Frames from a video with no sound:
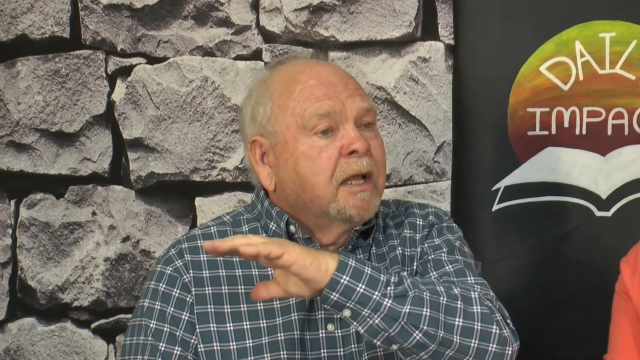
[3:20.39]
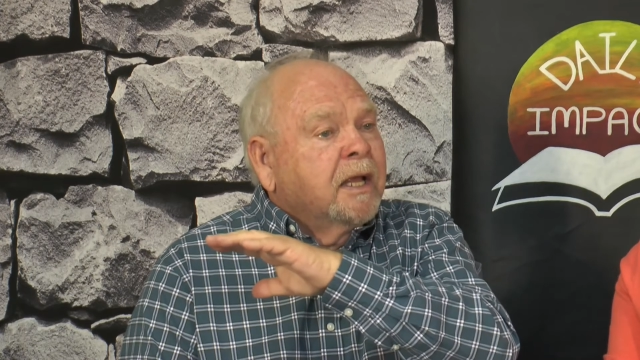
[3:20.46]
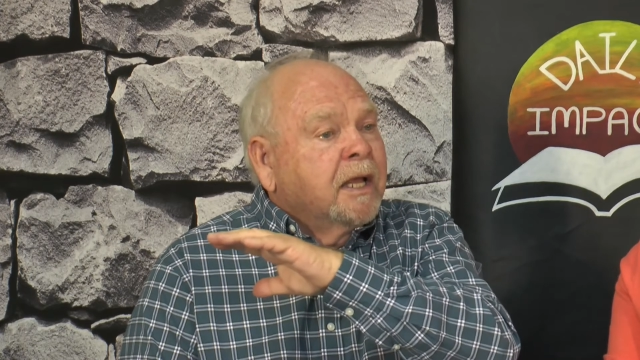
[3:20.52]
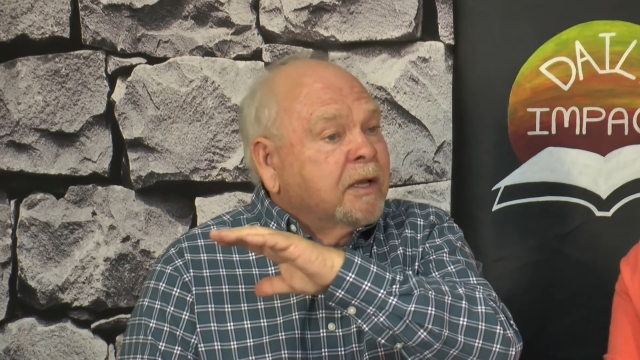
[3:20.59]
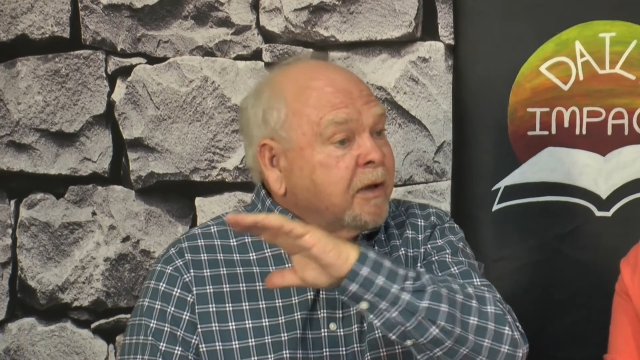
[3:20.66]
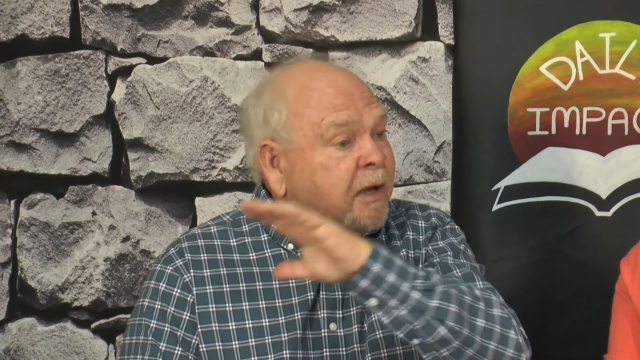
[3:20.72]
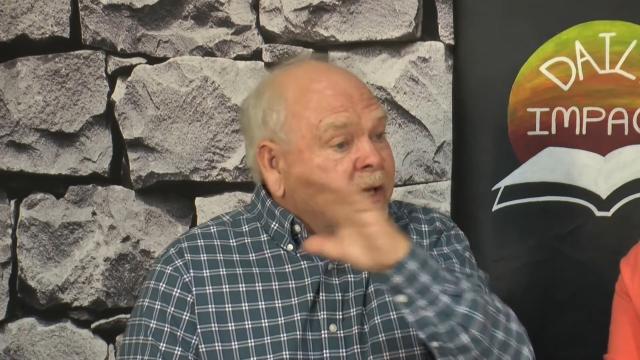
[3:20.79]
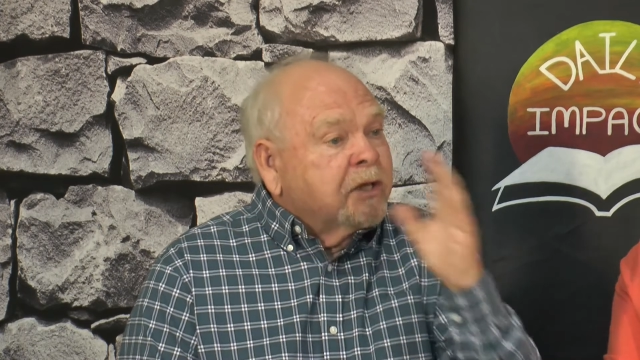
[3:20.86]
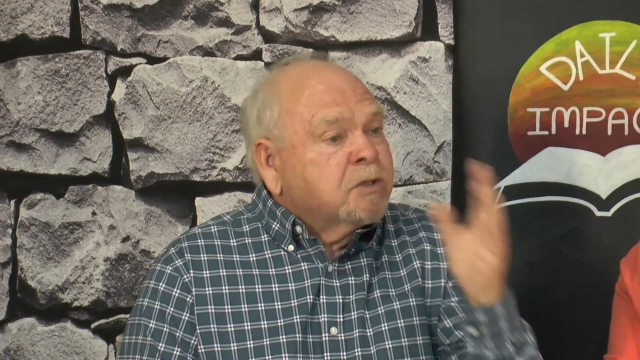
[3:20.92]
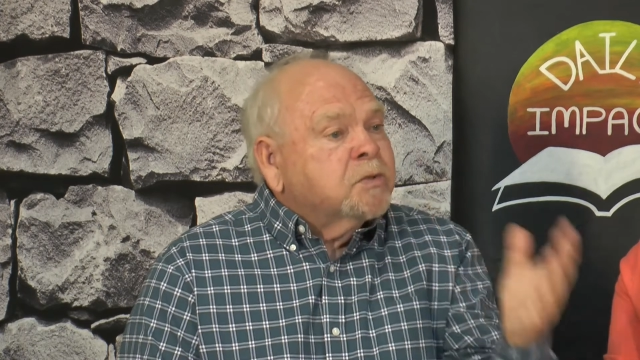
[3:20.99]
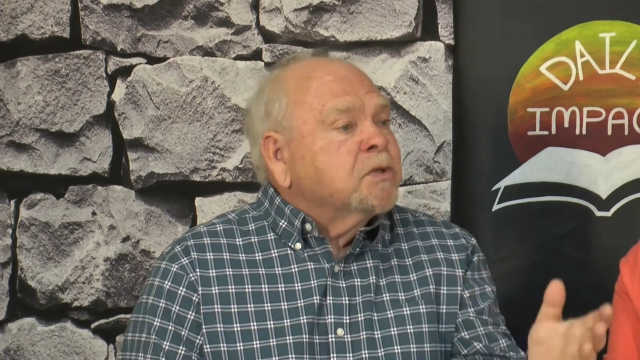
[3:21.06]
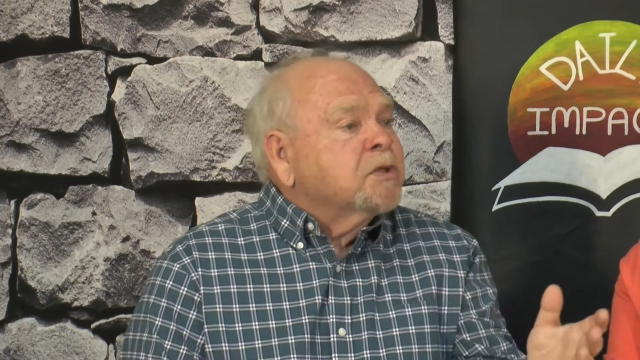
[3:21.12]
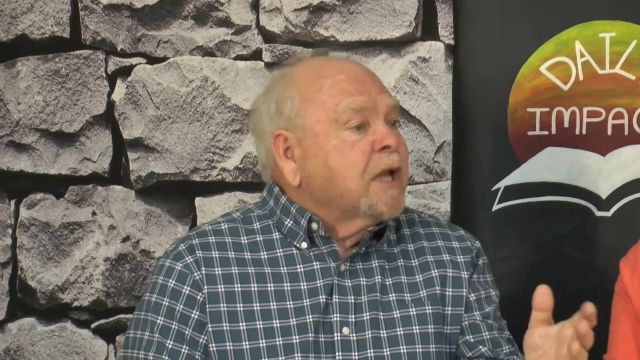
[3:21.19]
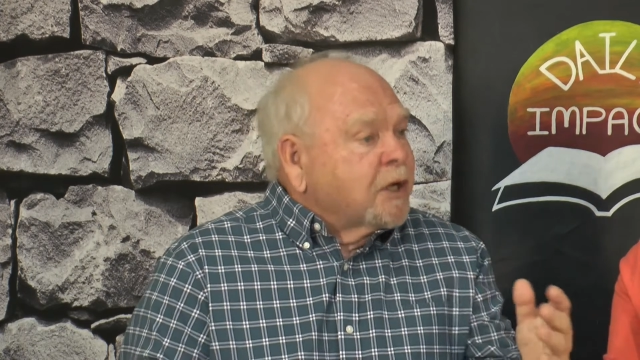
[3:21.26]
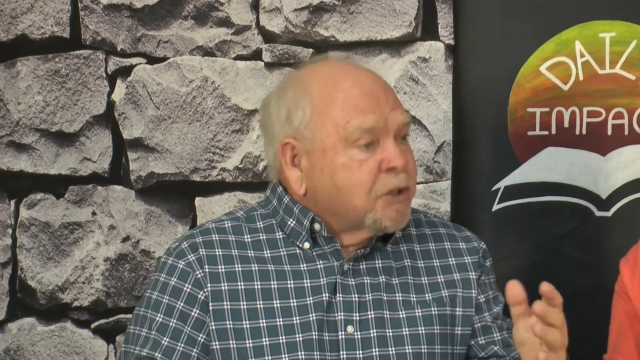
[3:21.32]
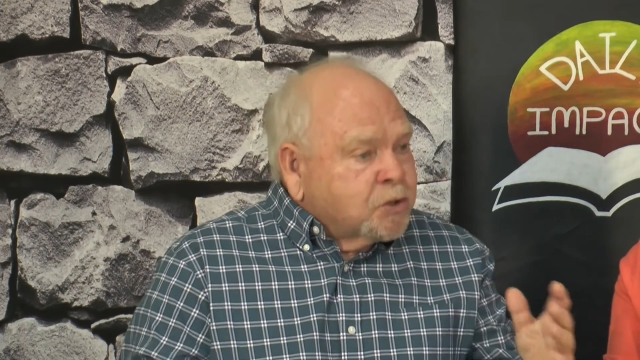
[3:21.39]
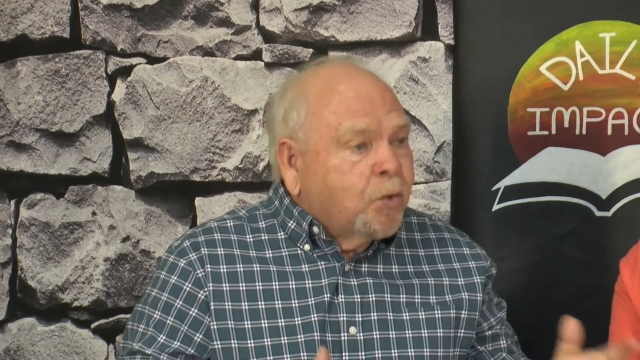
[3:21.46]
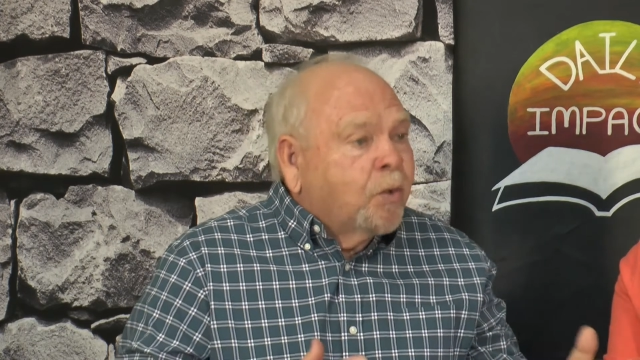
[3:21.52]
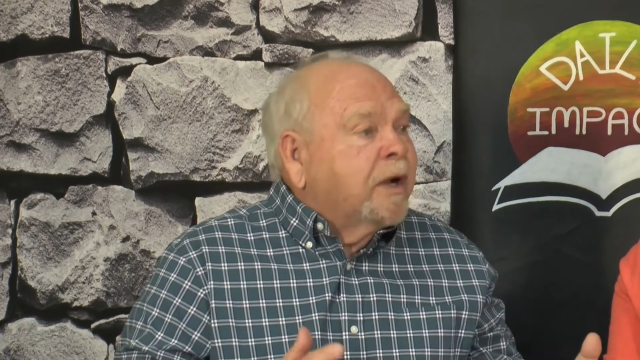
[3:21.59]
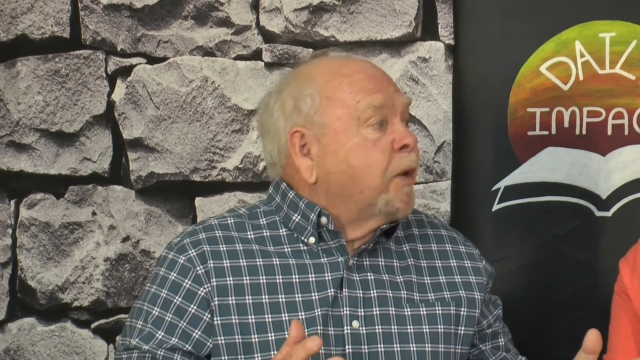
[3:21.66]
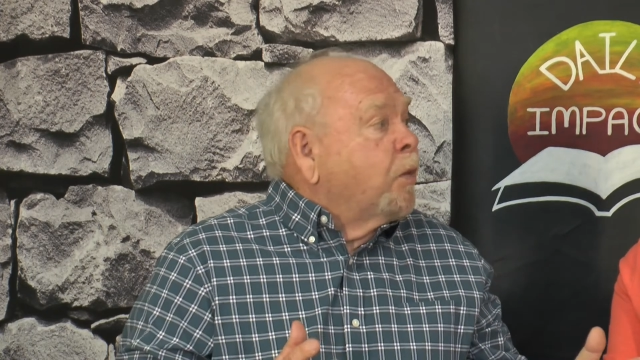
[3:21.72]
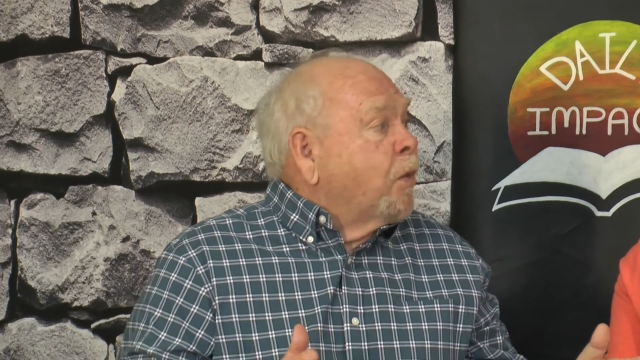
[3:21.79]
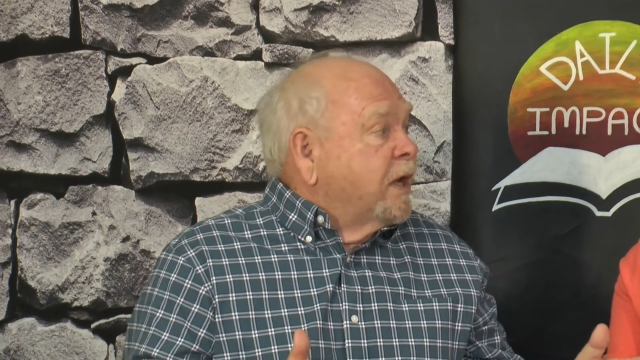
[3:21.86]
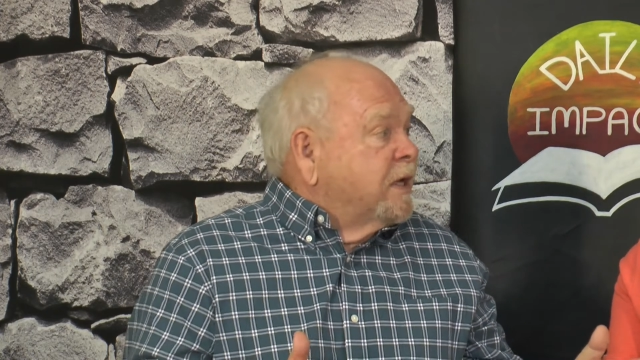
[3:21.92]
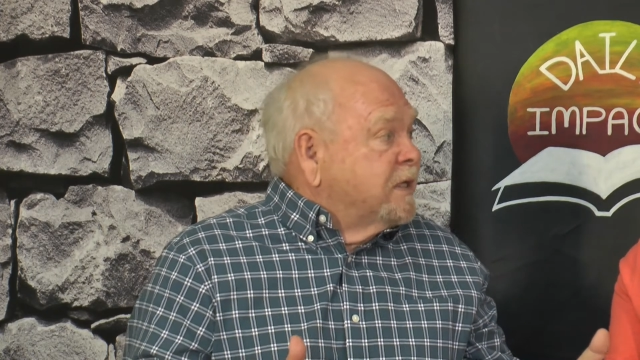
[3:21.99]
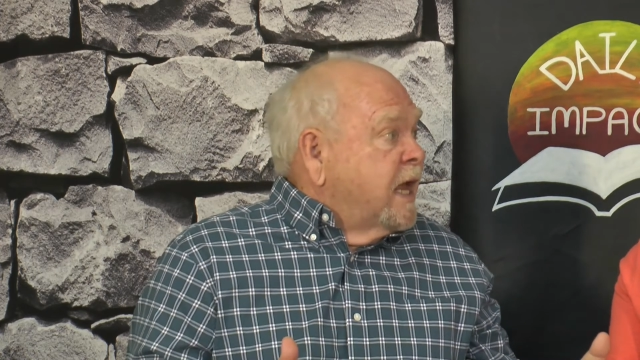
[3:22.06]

and this was like 21